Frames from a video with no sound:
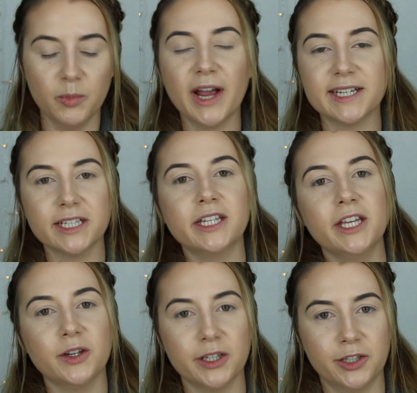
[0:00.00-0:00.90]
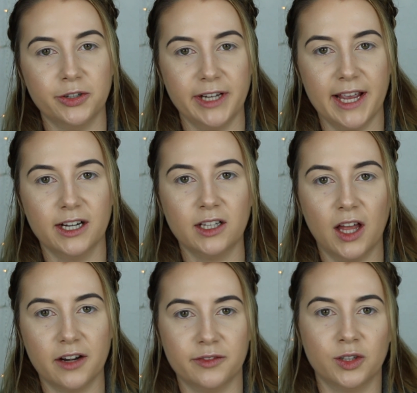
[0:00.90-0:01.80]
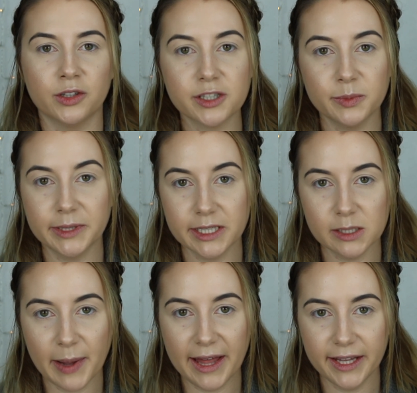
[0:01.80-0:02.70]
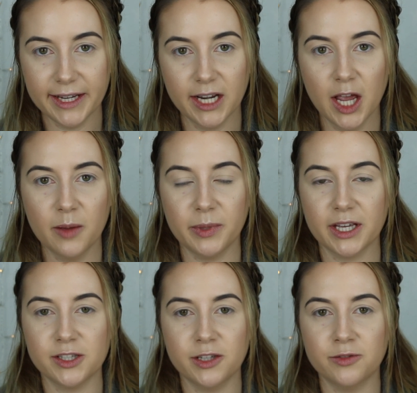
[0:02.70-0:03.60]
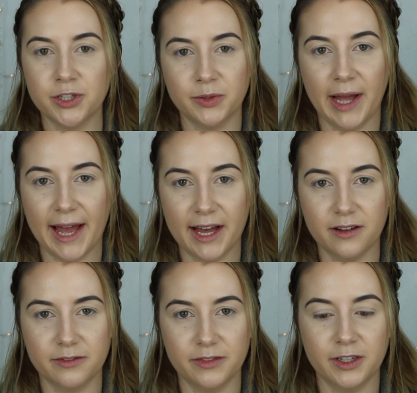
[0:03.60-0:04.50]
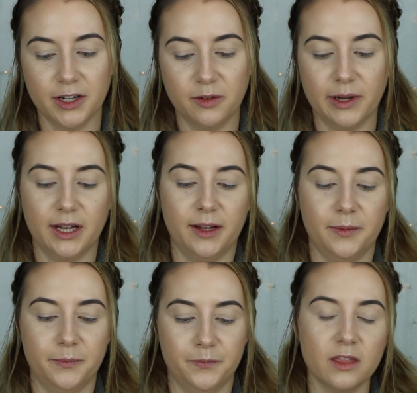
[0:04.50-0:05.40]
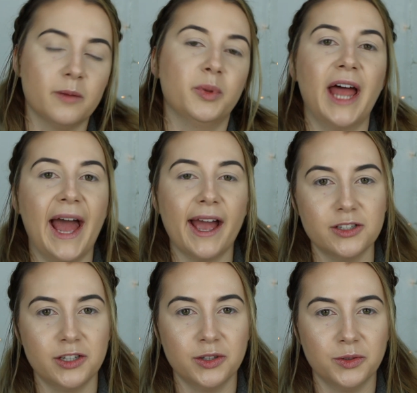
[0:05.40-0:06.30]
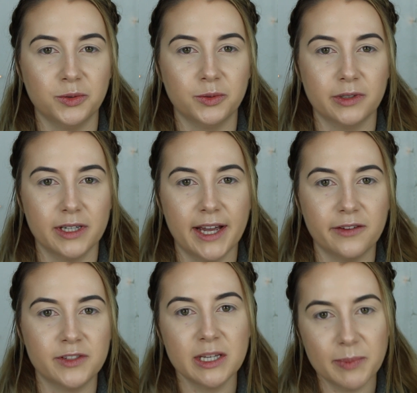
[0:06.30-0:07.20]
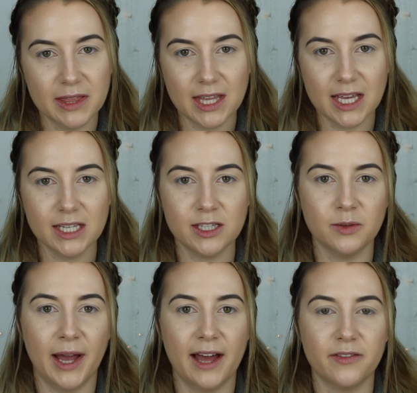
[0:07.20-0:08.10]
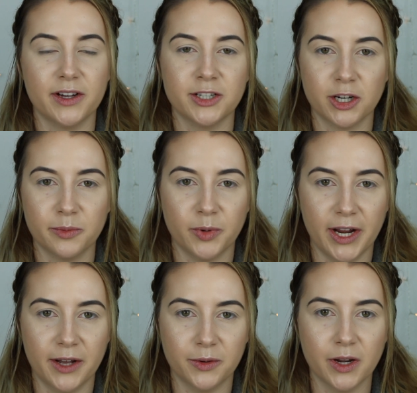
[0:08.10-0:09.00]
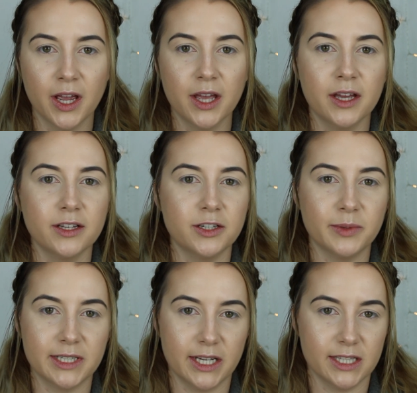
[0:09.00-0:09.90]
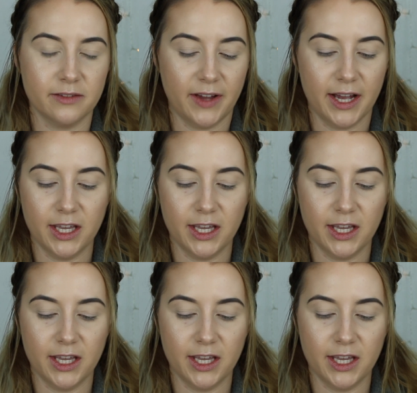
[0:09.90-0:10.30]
Practically, you could create a lot of looks with this palette because you do have, the black to kind of deepen things. You have a dark brown to intensify.